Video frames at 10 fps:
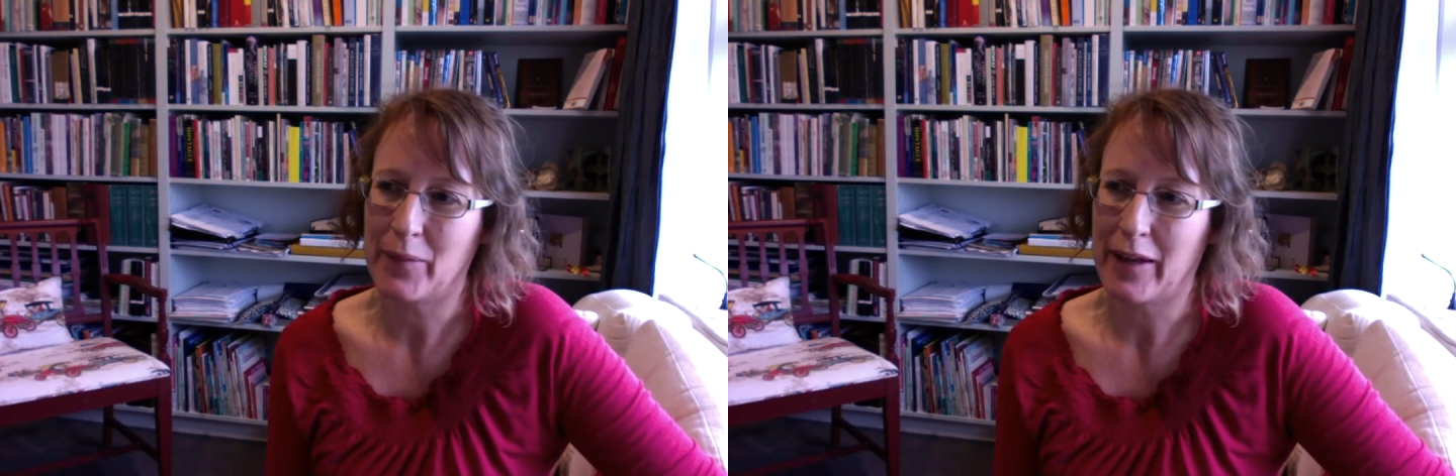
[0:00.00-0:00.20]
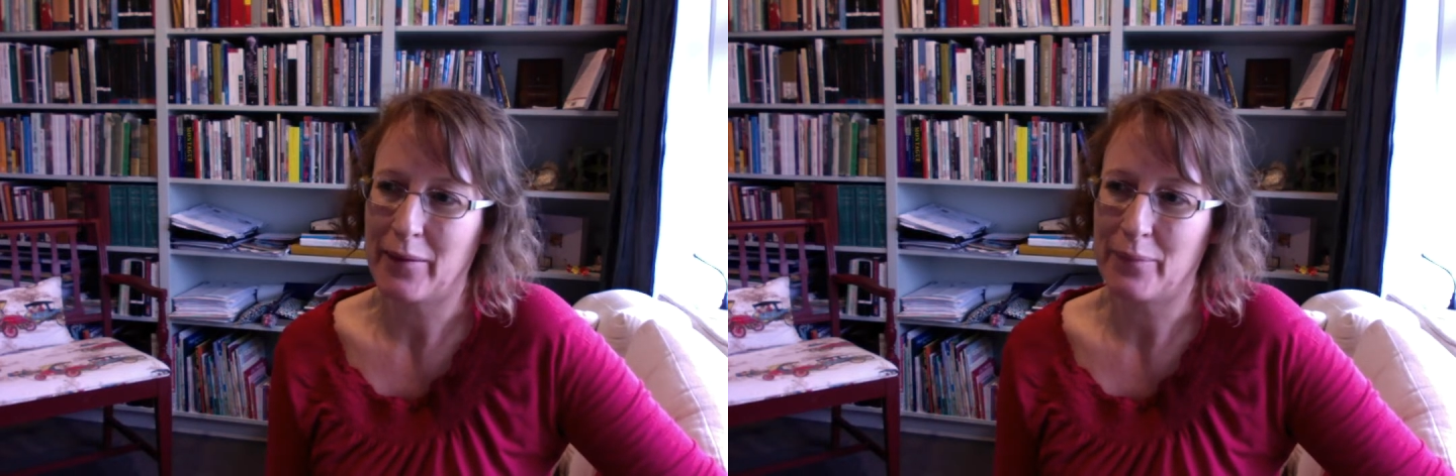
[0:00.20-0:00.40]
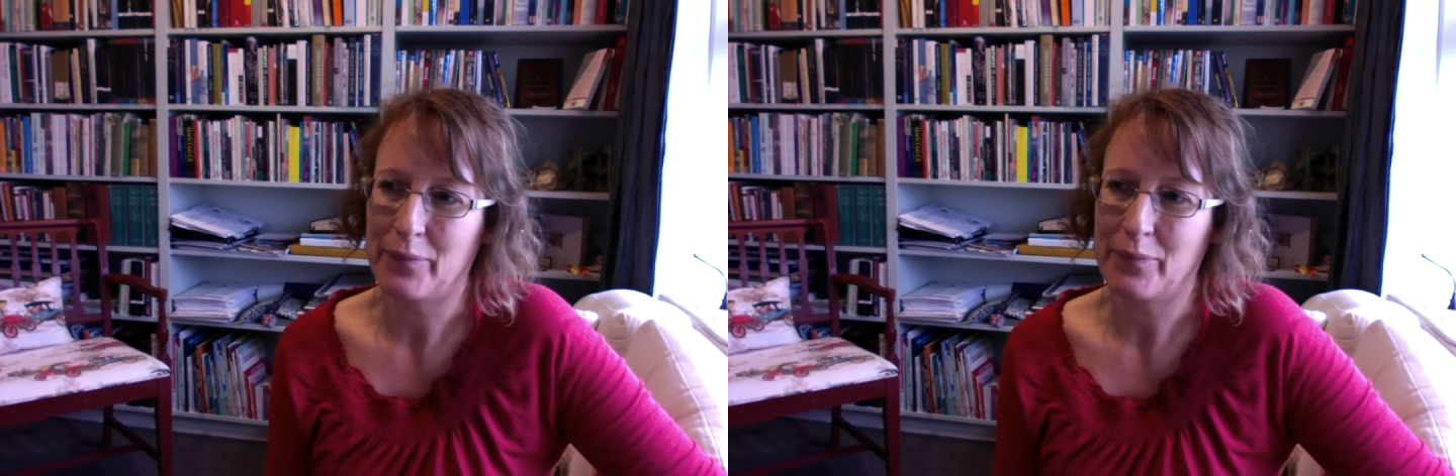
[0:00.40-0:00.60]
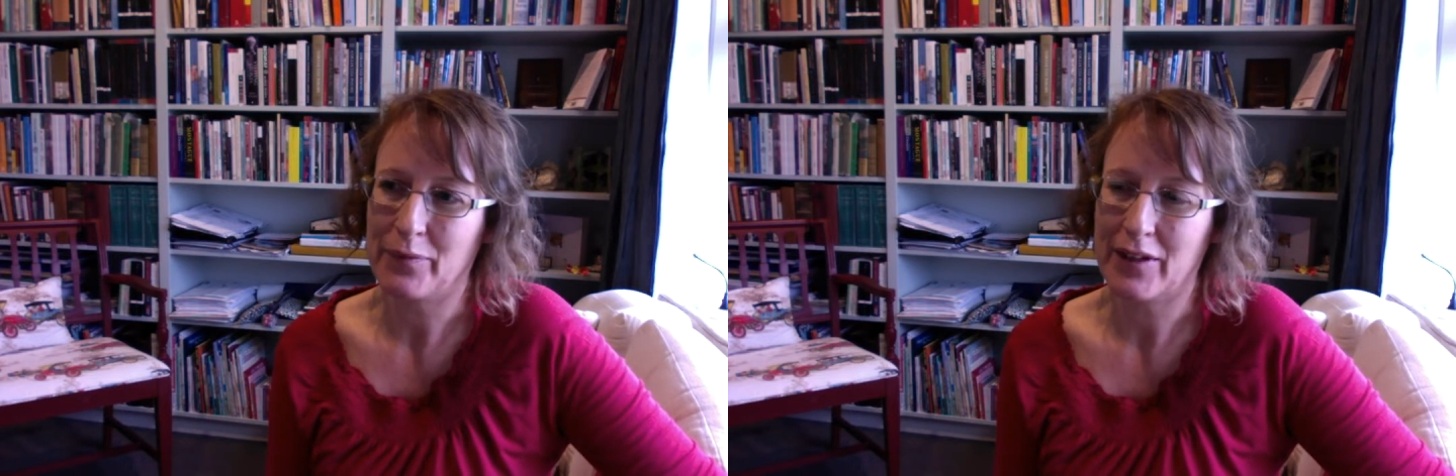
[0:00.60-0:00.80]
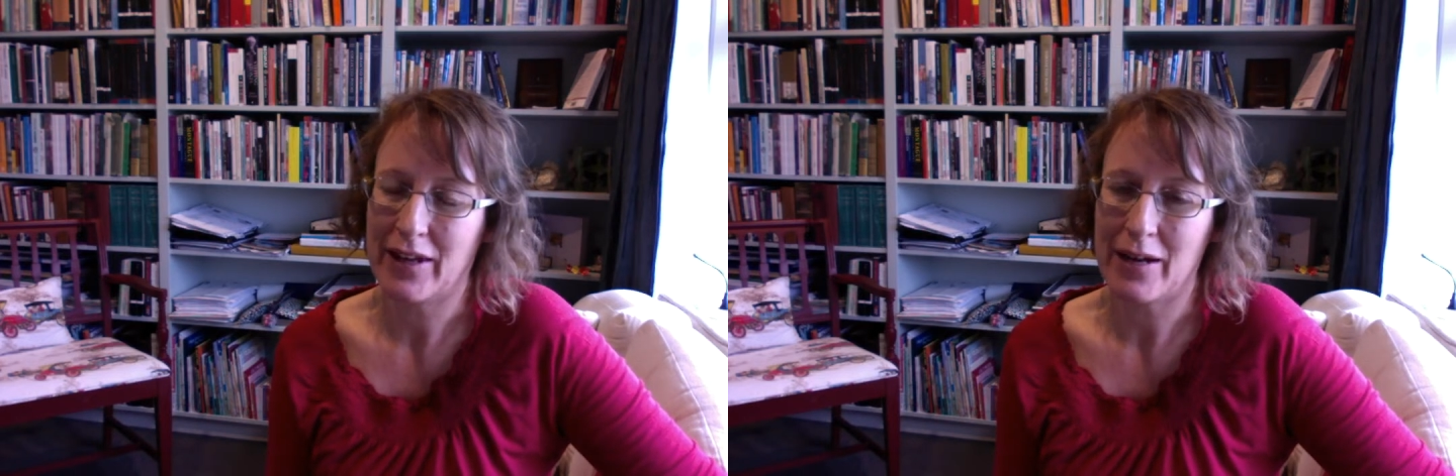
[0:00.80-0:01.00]

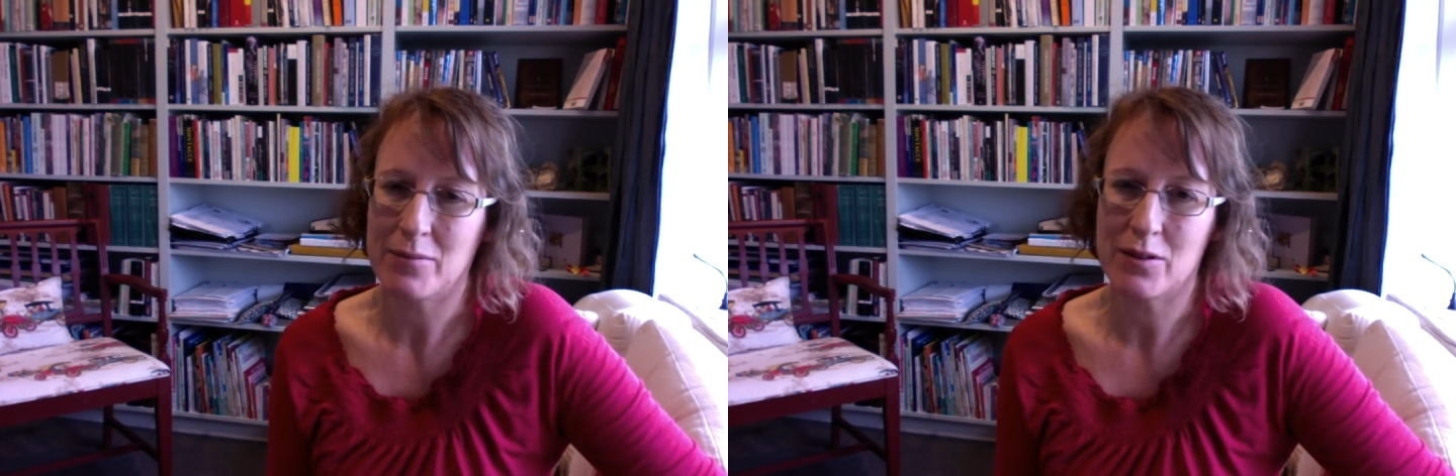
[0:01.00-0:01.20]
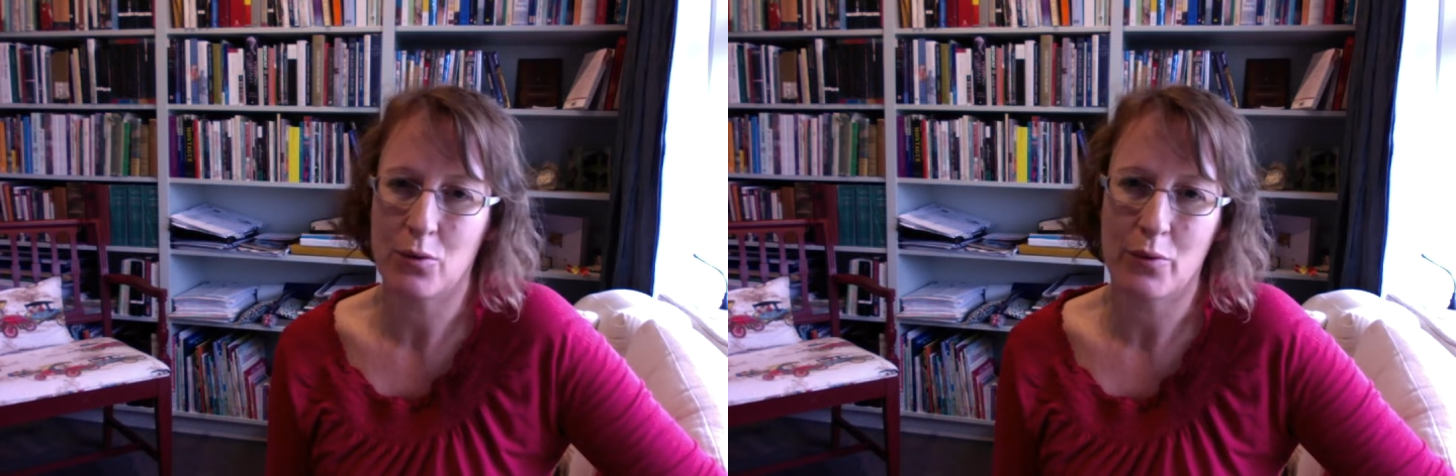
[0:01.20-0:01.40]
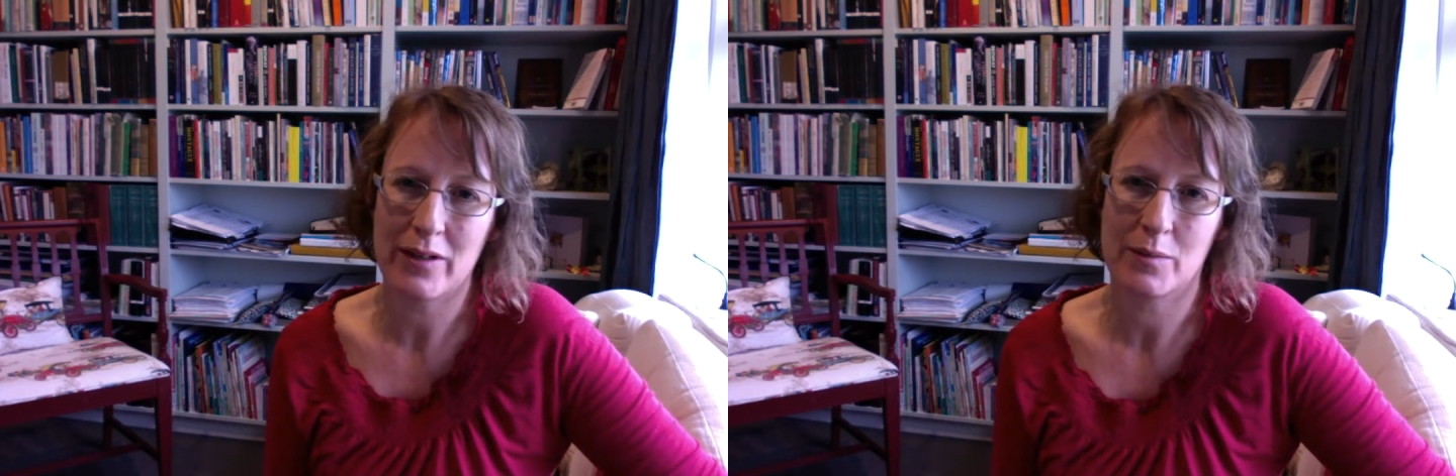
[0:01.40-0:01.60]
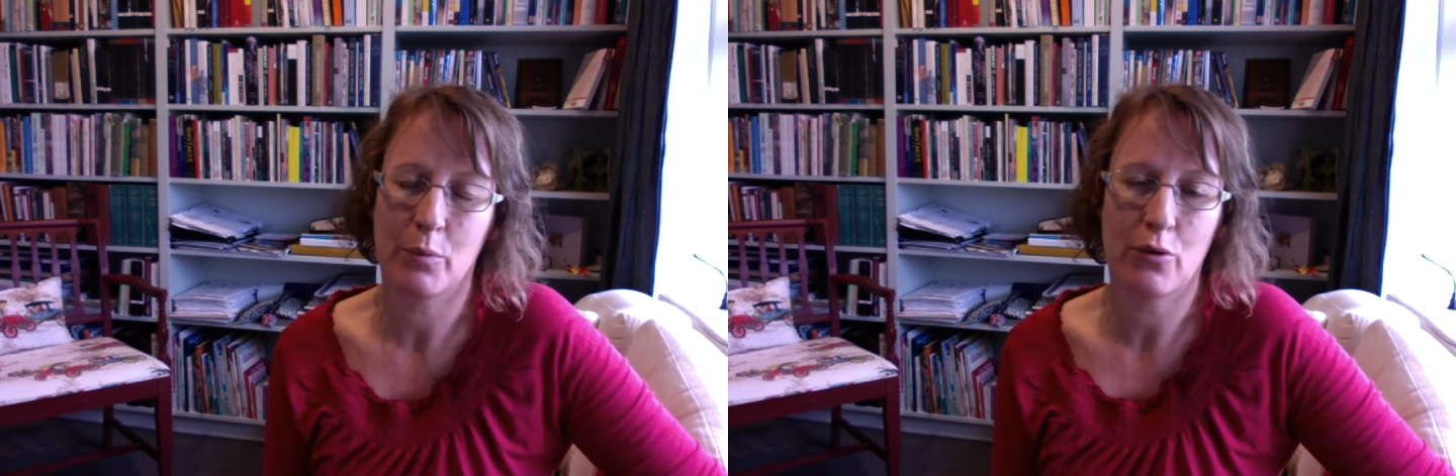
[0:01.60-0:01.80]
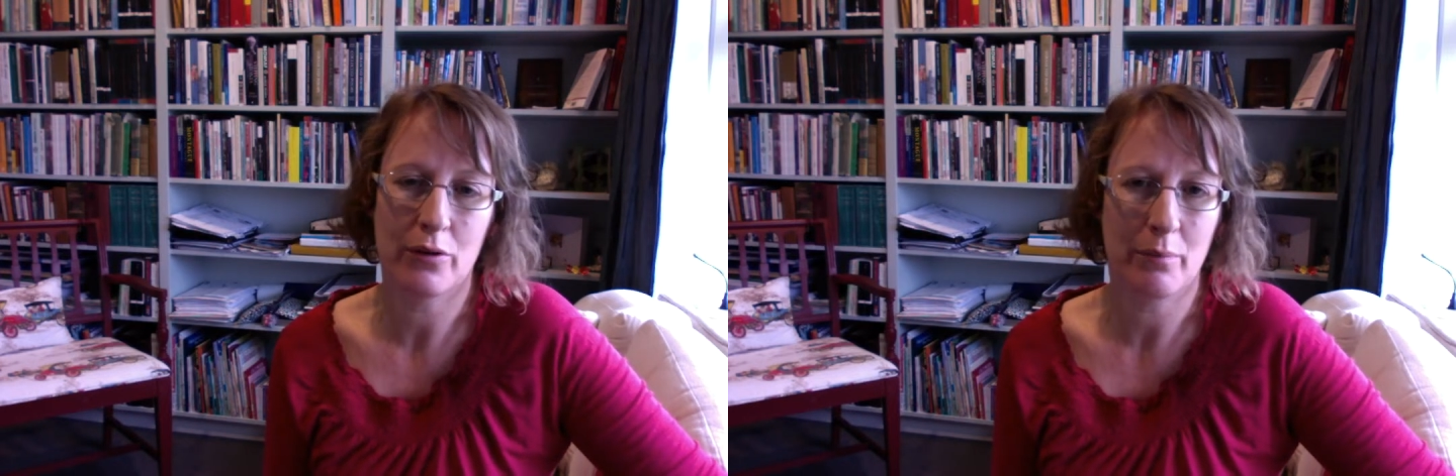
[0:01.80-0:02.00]
The lambs are always
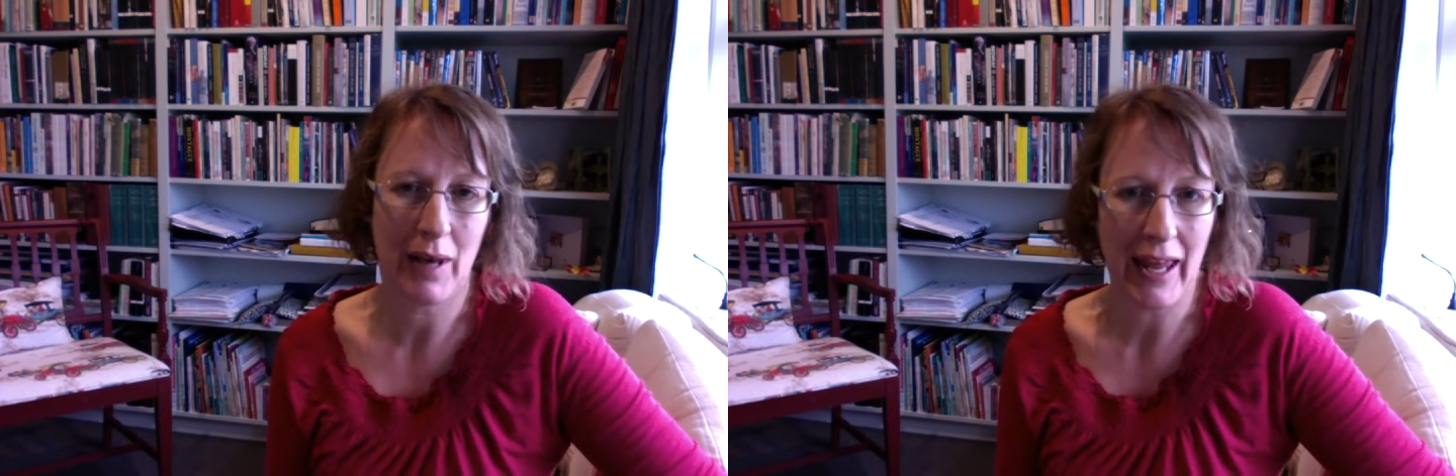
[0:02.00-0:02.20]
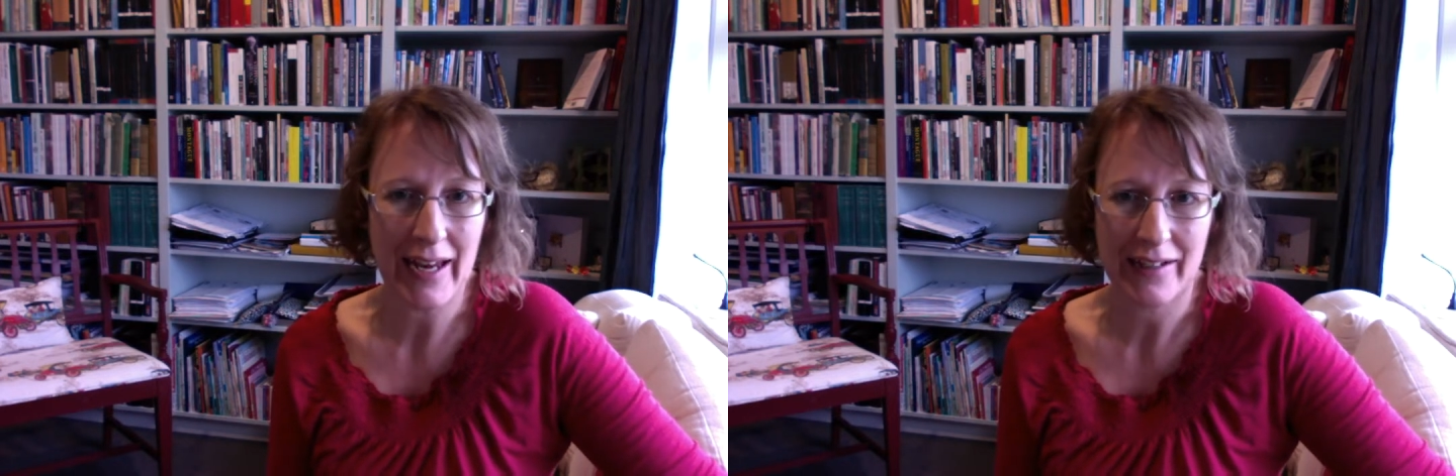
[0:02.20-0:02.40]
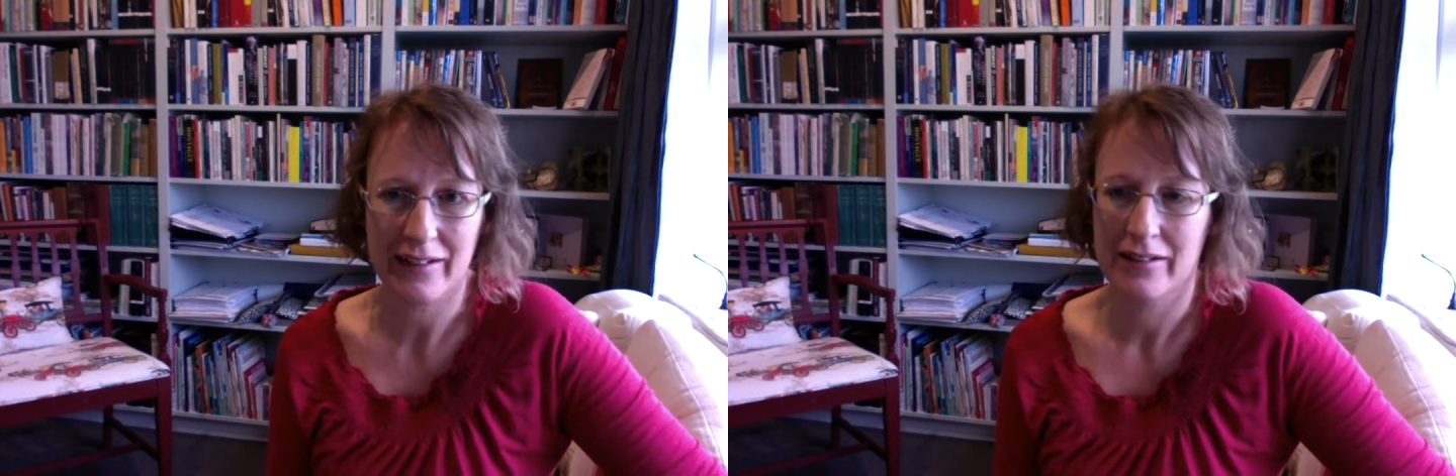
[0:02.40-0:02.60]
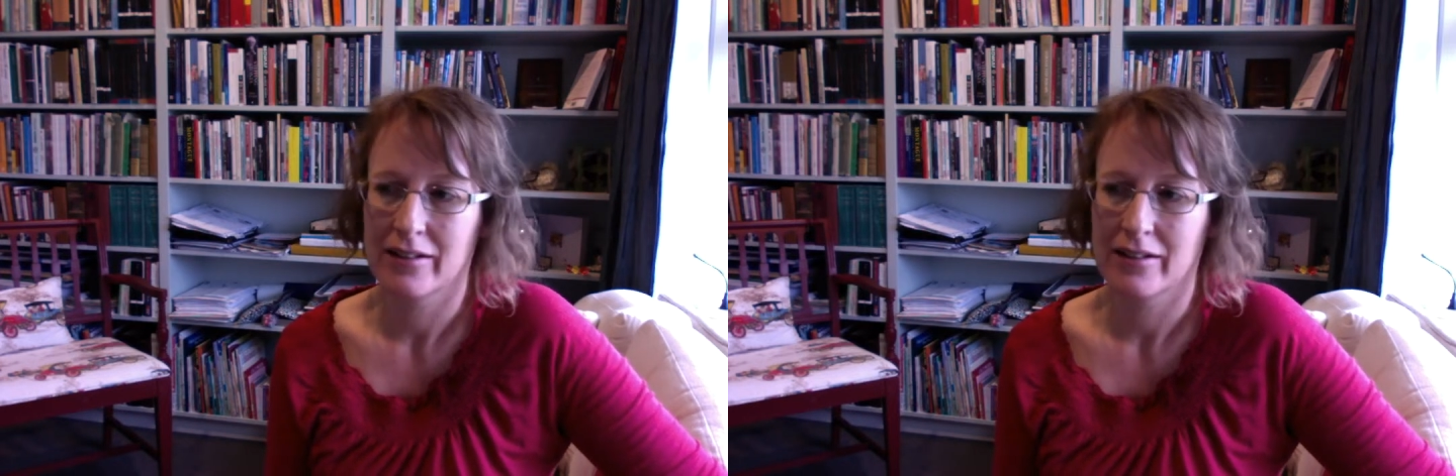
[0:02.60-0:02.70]
born black,